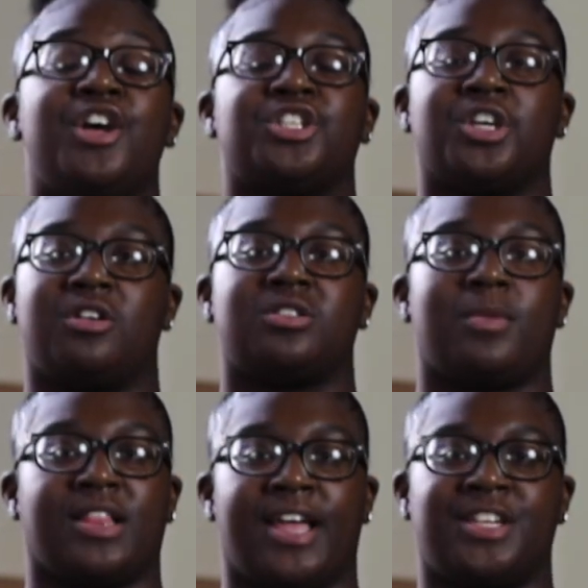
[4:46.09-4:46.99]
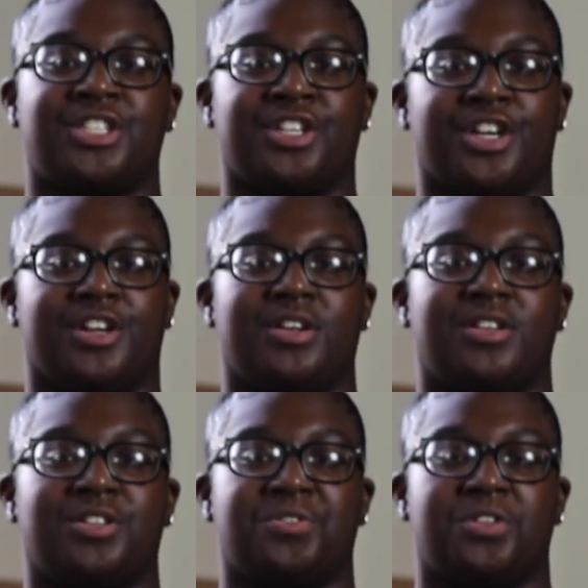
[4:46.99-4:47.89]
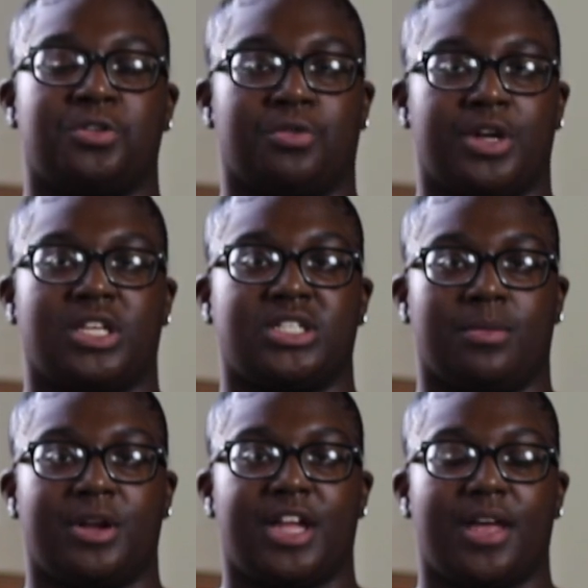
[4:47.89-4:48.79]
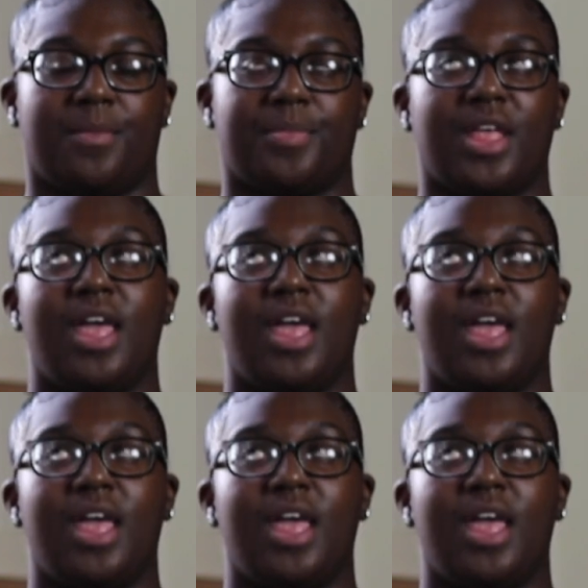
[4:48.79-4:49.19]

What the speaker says: So it was my last year during the summer camp.